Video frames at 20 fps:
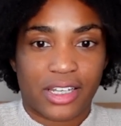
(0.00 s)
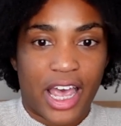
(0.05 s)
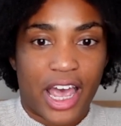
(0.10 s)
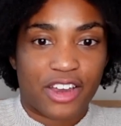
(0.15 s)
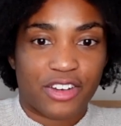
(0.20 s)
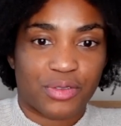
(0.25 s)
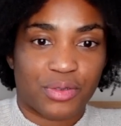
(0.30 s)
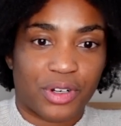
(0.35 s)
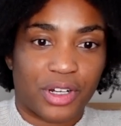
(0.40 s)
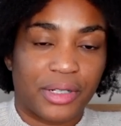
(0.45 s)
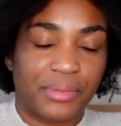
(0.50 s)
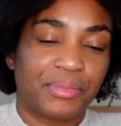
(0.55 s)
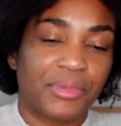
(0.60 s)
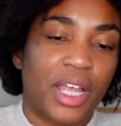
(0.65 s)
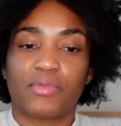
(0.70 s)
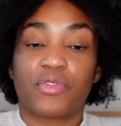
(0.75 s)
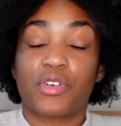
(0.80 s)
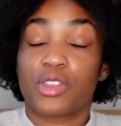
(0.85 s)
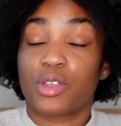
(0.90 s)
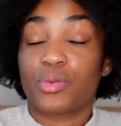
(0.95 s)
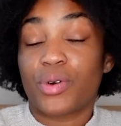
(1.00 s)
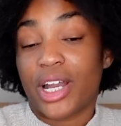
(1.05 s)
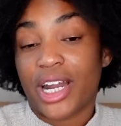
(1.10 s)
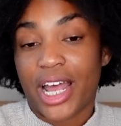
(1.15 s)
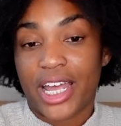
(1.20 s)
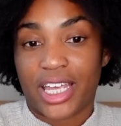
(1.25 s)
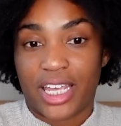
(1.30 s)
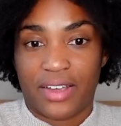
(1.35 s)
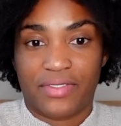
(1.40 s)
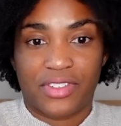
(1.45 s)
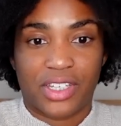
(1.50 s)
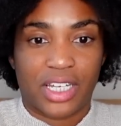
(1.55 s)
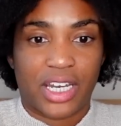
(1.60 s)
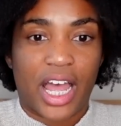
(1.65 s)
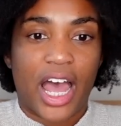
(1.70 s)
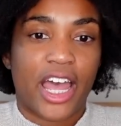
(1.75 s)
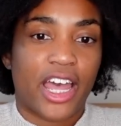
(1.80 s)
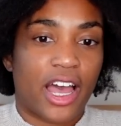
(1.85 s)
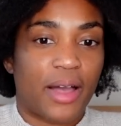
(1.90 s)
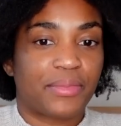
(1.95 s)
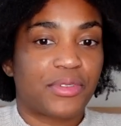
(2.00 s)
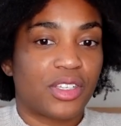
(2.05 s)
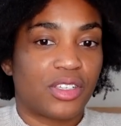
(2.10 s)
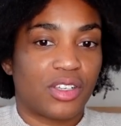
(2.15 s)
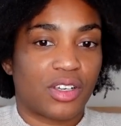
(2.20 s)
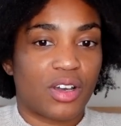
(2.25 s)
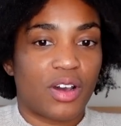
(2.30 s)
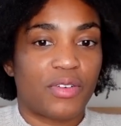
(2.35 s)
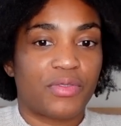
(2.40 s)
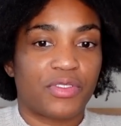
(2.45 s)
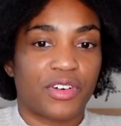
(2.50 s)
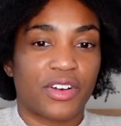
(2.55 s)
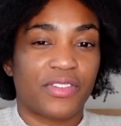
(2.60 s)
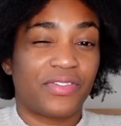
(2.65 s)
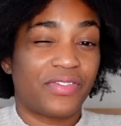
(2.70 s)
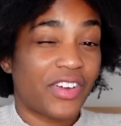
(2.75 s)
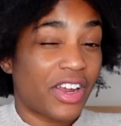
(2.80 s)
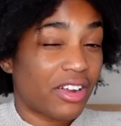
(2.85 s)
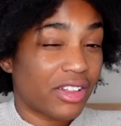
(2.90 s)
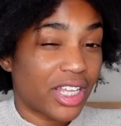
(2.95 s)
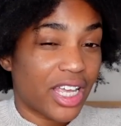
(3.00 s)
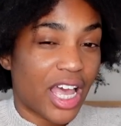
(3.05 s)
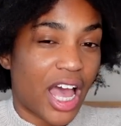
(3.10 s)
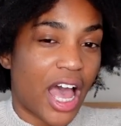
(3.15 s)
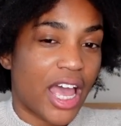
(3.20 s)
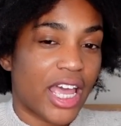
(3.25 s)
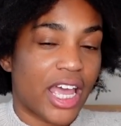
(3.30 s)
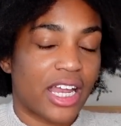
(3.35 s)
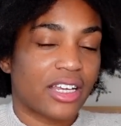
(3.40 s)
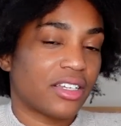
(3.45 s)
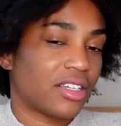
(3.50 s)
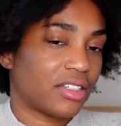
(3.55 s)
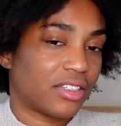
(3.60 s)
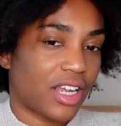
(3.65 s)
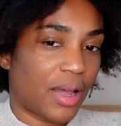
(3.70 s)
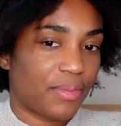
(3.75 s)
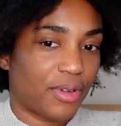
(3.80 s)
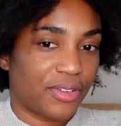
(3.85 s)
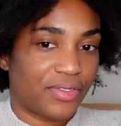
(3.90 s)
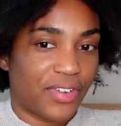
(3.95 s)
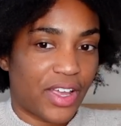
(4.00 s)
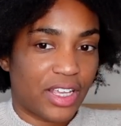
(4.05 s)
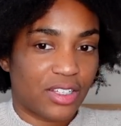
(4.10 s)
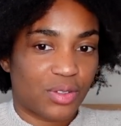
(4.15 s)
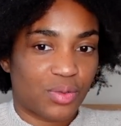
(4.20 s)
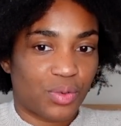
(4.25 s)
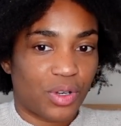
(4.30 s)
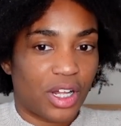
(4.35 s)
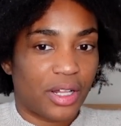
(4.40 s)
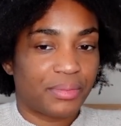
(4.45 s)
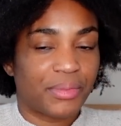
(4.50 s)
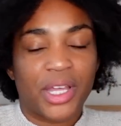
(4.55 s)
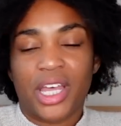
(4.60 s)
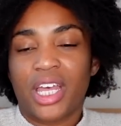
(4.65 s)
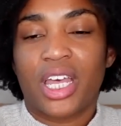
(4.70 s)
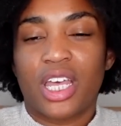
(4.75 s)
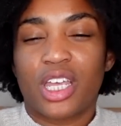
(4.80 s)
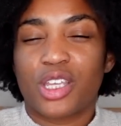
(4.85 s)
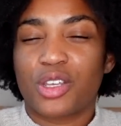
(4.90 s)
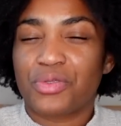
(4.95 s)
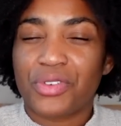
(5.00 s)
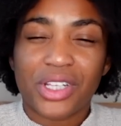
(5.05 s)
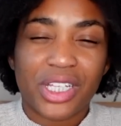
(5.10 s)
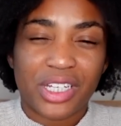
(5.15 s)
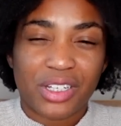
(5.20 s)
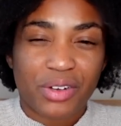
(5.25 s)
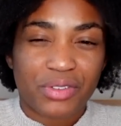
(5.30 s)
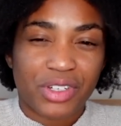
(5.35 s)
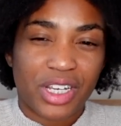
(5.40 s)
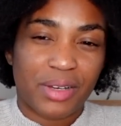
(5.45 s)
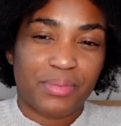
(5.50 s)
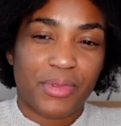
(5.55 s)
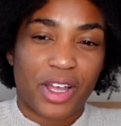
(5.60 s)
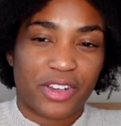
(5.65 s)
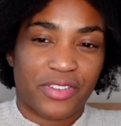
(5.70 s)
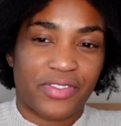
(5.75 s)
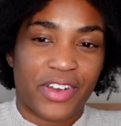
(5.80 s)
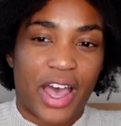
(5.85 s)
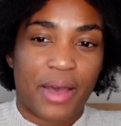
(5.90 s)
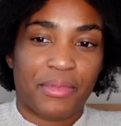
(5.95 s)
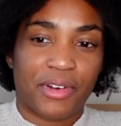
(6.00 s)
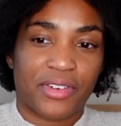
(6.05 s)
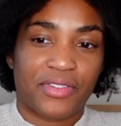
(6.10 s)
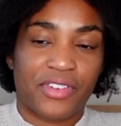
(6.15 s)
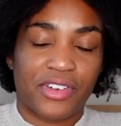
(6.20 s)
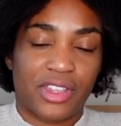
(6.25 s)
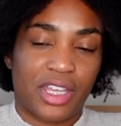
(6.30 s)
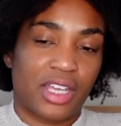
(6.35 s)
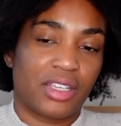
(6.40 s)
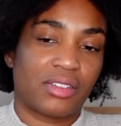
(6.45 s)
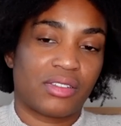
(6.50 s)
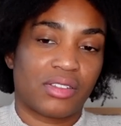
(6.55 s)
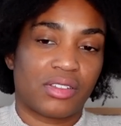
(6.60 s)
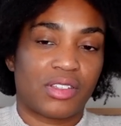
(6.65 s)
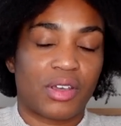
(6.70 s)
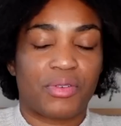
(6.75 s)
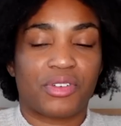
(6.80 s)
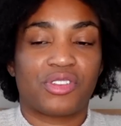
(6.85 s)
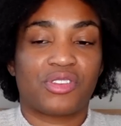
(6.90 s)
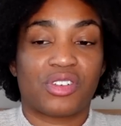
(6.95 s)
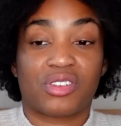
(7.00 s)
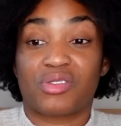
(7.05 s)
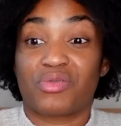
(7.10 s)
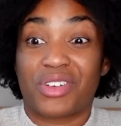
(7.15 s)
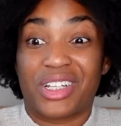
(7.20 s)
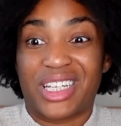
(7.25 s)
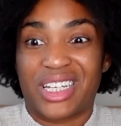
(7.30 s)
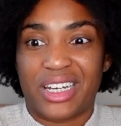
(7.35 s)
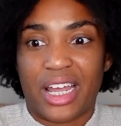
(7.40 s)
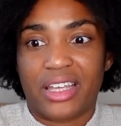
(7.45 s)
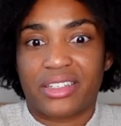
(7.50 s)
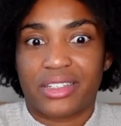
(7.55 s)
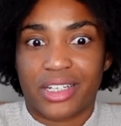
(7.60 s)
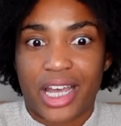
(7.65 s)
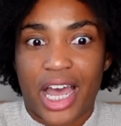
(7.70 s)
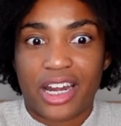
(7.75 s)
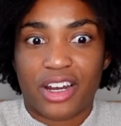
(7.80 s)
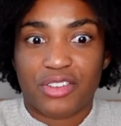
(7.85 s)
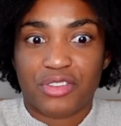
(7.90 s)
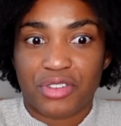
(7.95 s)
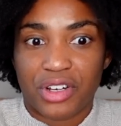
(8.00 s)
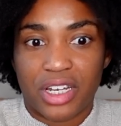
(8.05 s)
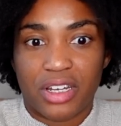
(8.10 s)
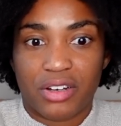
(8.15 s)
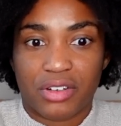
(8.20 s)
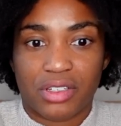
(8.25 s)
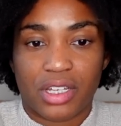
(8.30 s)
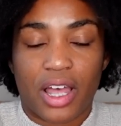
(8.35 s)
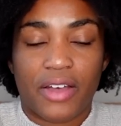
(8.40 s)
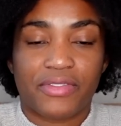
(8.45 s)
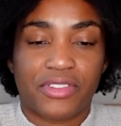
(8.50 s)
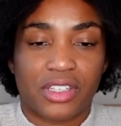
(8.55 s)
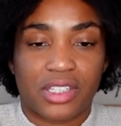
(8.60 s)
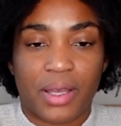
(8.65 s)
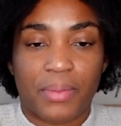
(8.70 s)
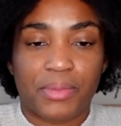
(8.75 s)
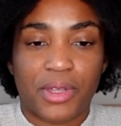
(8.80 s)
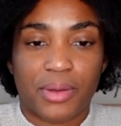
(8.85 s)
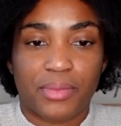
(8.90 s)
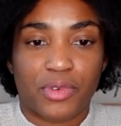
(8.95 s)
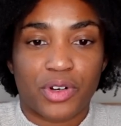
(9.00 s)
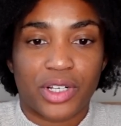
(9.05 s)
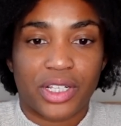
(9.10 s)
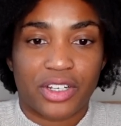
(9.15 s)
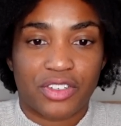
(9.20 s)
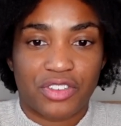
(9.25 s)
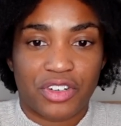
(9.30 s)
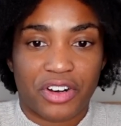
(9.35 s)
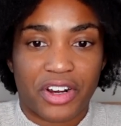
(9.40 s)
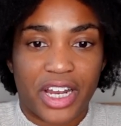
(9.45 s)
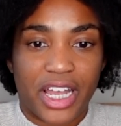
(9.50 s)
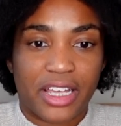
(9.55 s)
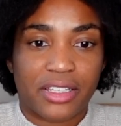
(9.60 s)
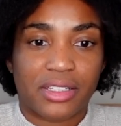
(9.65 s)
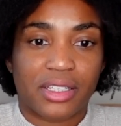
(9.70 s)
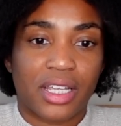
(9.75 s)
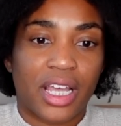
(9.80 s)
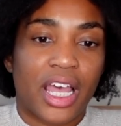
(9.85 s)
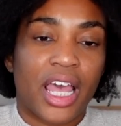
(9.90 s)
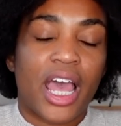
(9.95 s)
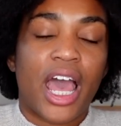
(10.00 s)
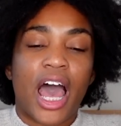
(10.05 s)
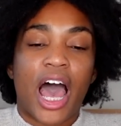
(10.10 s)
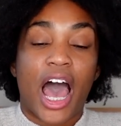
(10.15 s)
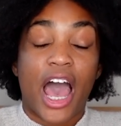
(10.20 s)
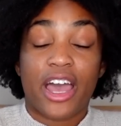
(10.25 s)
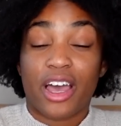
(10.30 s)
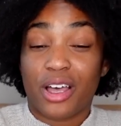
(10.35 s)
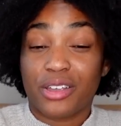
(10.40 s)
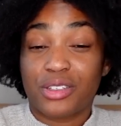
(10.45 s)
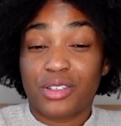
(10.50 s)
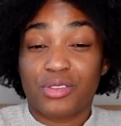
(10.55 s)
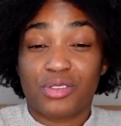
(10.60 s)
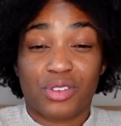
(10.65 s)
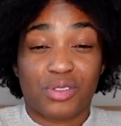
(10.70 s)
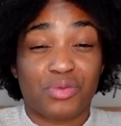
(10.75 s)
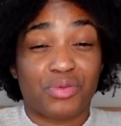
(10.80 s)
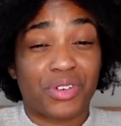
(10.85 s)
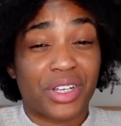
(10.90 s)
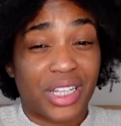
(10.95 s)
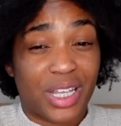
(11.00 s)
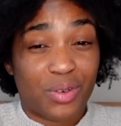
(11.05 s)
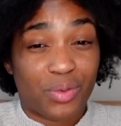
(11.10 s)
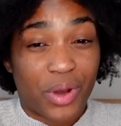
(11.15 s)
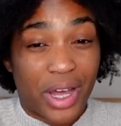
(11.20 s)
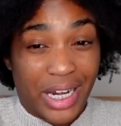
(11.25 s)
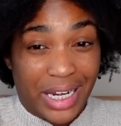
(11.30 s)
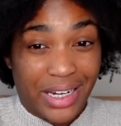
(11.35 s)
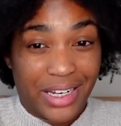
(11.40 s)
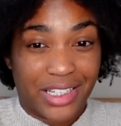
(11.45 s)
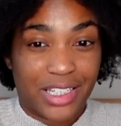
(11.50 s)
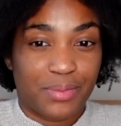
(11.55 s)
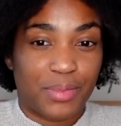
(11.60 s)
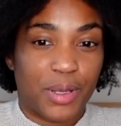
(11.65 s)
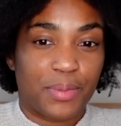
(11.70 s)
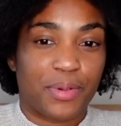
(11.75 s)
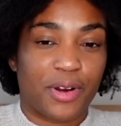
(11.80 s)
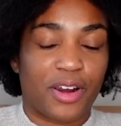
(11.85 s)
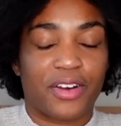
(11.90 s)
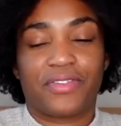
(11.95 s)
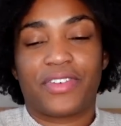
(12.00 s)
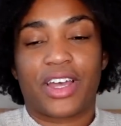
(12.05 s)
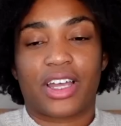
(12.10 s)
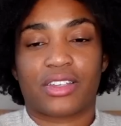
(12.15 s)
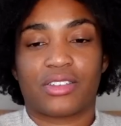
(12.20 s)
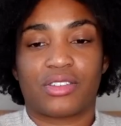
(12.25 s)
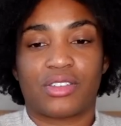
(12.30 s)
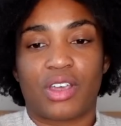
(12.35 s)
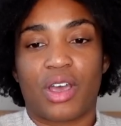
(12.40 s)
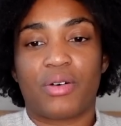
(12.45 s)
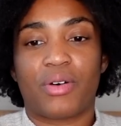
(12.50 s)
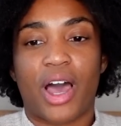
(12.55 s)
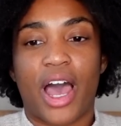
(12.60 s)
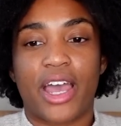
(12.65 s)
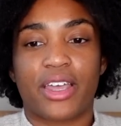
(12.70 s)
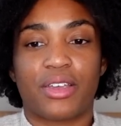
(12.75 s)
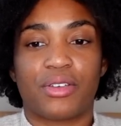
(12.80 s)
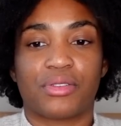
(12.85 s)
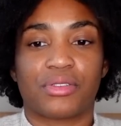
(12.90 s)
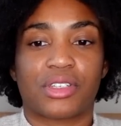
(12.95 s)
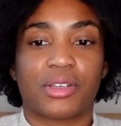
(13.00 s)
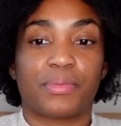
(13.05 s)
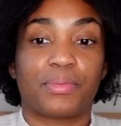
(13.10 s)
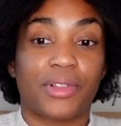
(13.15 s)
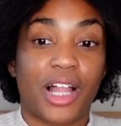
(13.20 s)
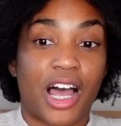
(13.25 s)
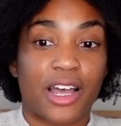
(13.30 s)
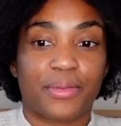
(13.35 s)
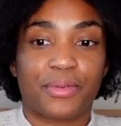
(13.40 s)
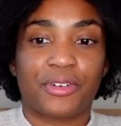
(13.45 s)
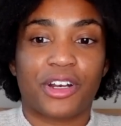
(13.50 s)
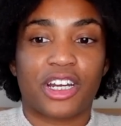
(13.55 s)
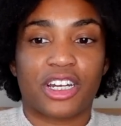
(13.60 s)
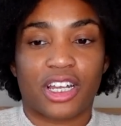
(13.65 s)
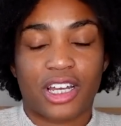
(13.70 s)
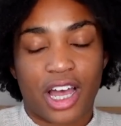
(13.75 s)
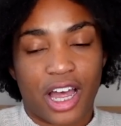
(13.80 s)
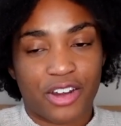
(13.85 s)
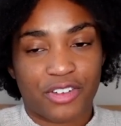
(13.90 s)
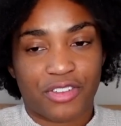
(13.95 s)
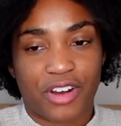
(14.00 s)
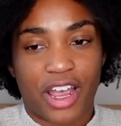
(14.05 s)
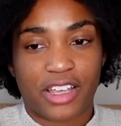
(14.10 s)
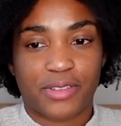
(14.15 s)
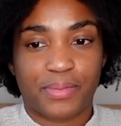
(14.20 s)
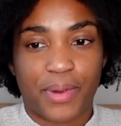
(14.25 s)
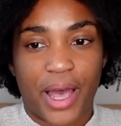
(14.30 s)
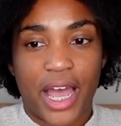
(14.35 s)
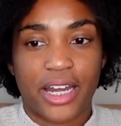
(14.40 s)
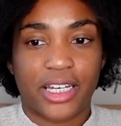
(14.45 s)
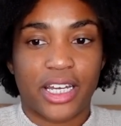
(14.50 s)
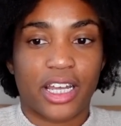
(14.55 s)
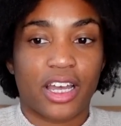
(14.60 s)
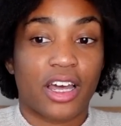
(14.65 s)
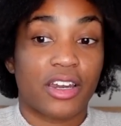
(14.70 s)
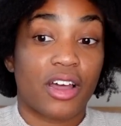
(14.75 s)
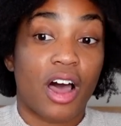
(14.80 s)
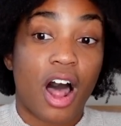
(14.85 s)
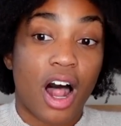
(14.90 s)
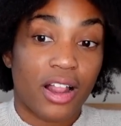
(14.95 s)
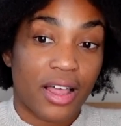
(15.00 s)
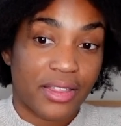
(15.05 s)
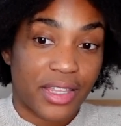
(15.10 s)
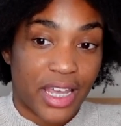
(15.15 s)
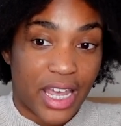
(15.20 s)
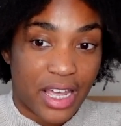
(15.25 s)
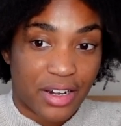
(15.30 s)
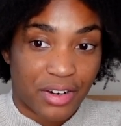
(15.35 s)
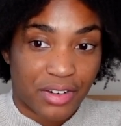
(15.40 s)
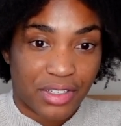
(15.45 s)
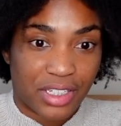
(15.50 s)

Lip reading: casual. For the one I gifted, I opted to go for a fairly high-end double-faced wool. You really don't need much fabric for this, so it's just really nice to kind of treat yourself to something more luxurious. I also just really wanted it to be perfect, so I used block print contrast binding on all of the inner